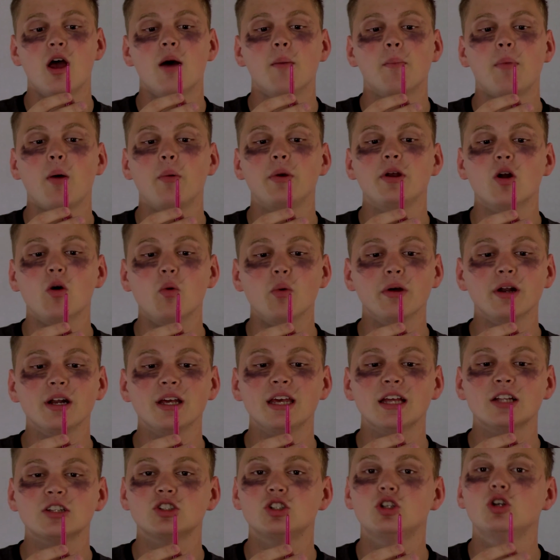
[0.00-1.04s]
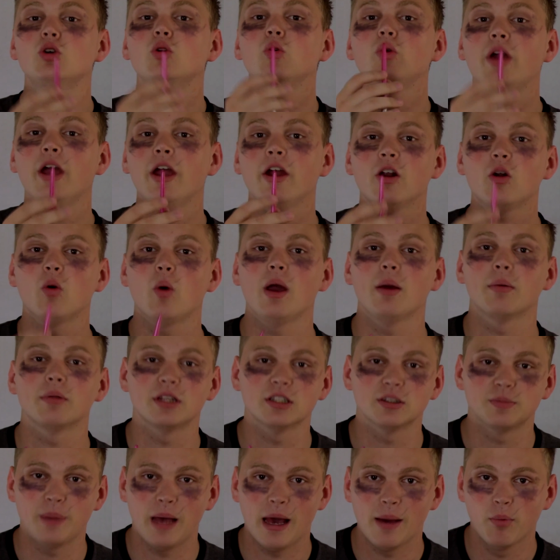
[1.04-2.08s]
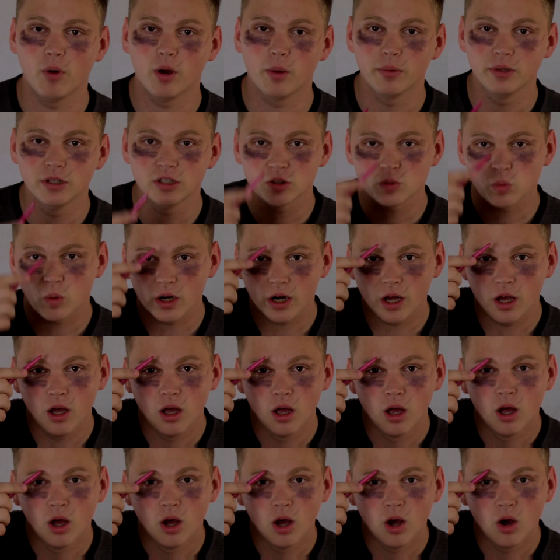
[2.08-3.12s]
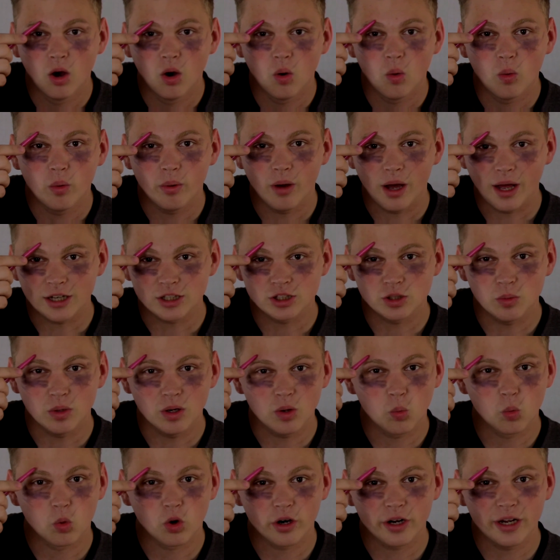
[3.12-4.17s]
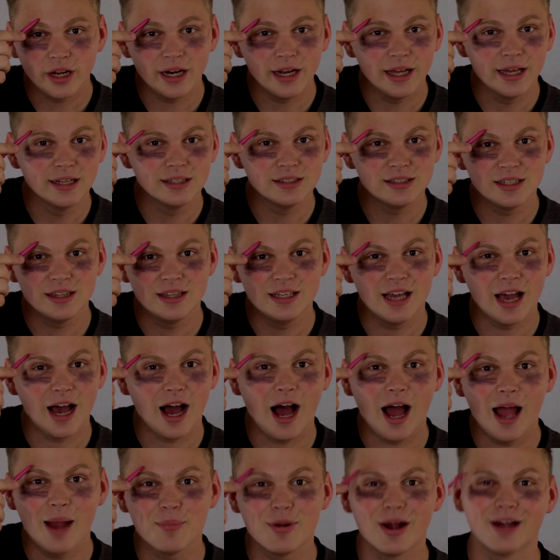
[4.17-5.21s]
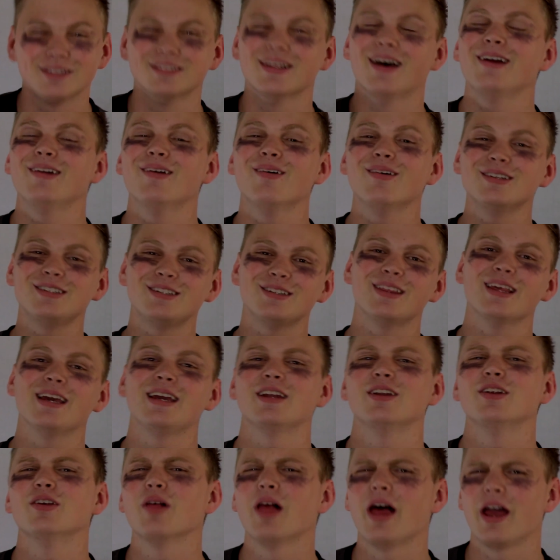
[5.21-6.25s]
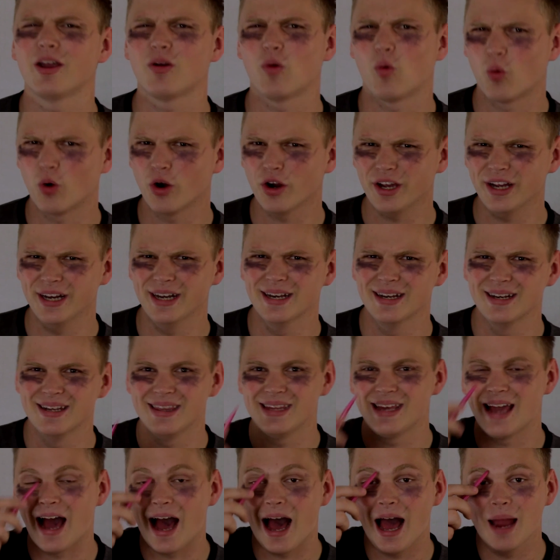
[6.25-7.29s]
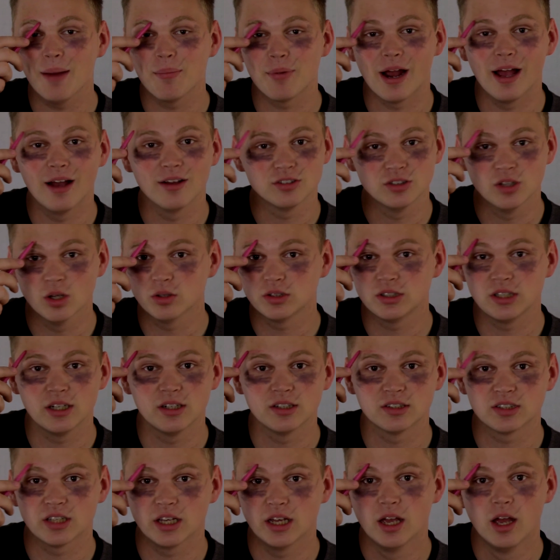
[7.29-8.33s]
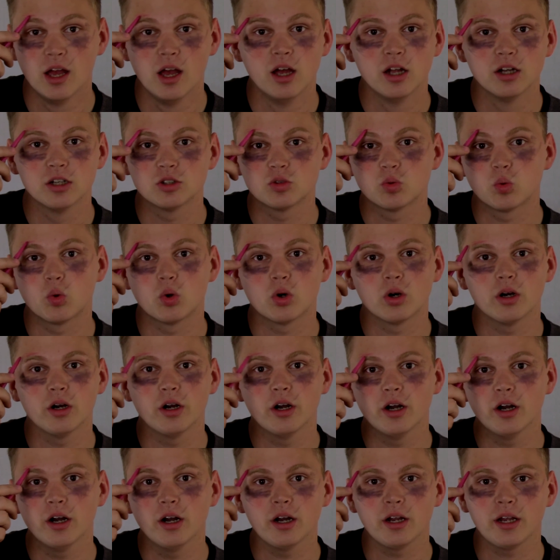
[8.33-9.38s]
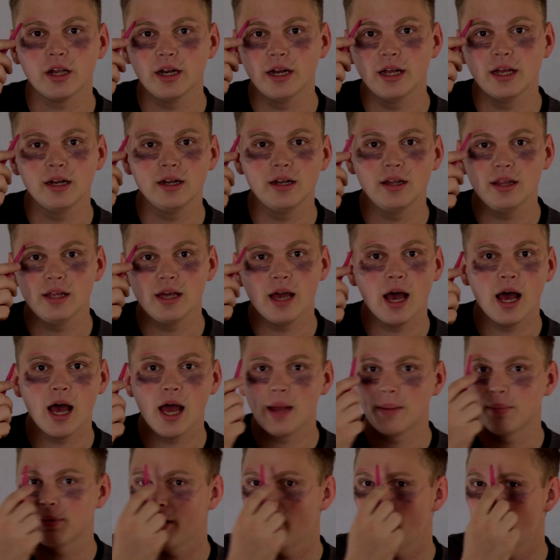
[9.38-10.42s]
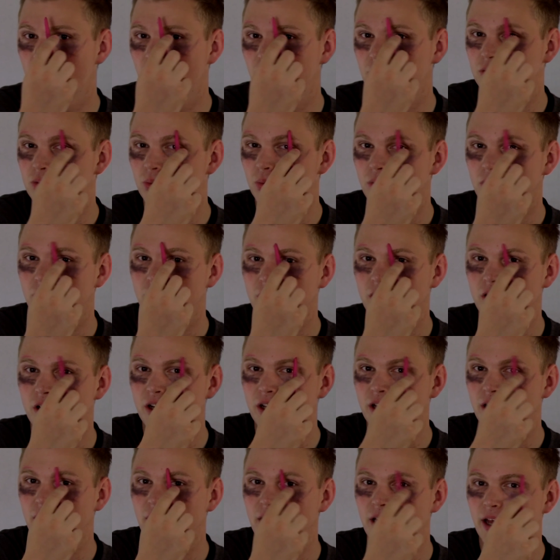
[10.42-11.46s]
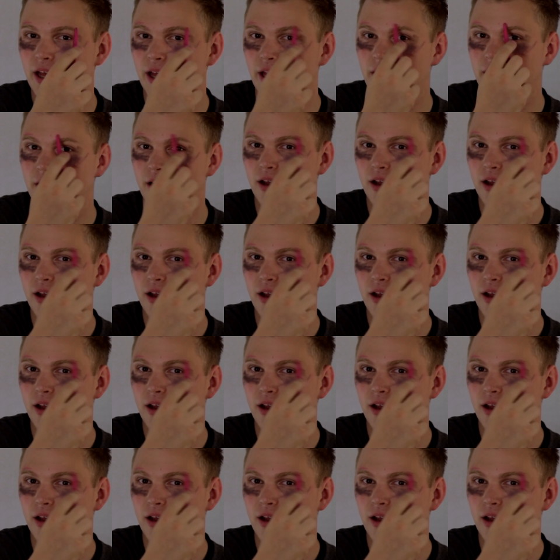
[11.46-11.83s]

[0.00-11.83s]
But we don't want to get too carried away with this bad boy. We just want to work it into the eyebrows. Now, I know what you're thinking. You're like, work it into the eyebrows. No, seriously. Work it into the eyebrows. Work it in.